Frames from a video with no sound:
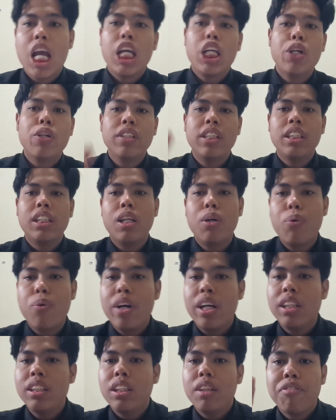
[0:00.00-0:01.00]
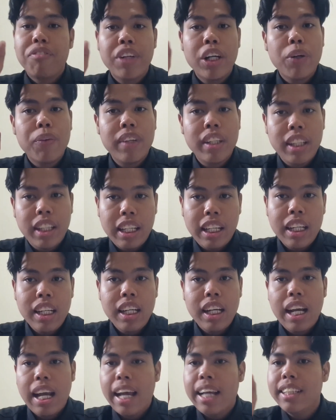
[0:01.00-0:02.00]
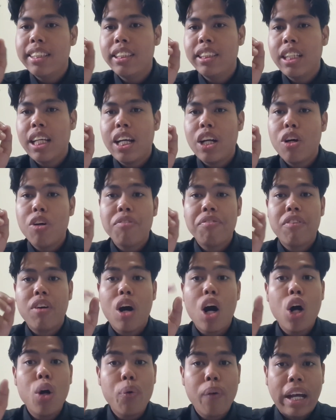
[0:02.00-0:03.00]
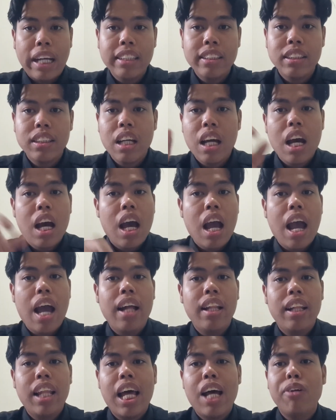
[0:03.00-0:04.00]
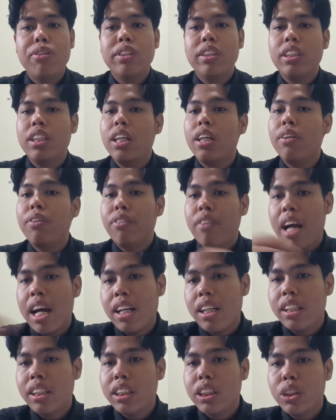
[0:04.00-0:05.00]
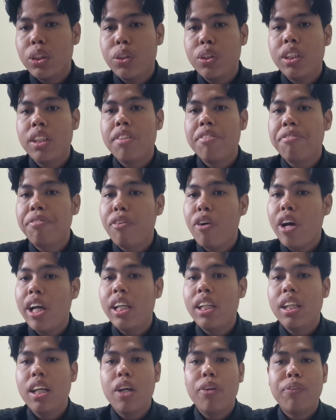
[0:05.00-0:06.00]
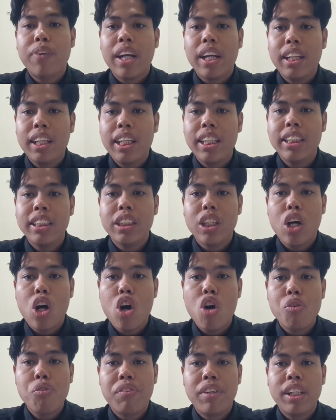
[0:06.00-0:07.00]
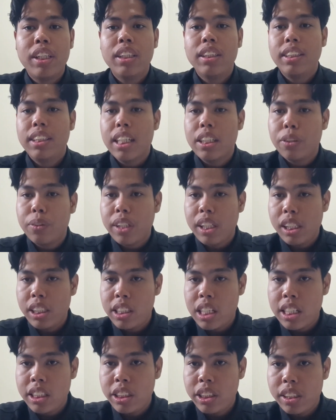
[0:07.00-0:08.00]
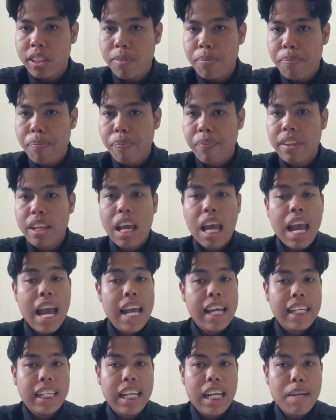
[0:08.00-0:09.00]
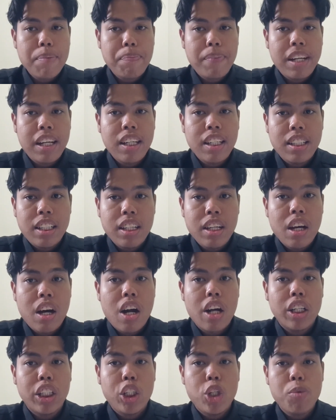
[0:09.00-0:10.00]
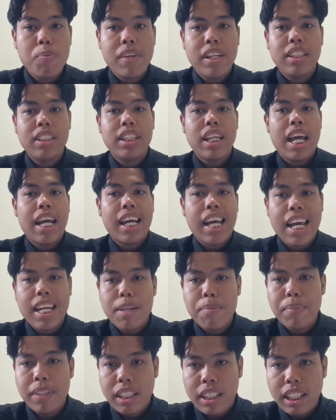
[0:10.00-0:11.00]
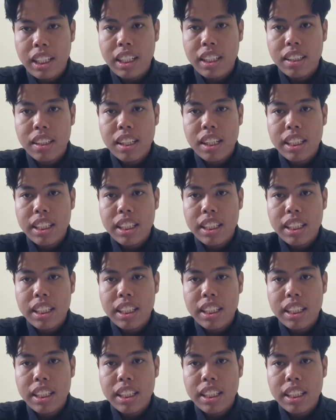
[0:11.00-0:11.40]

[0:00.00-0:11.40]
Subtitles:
Using the word frequently instead of always allows the writer to avoid reckless overgeneralization, keeping the argument academically.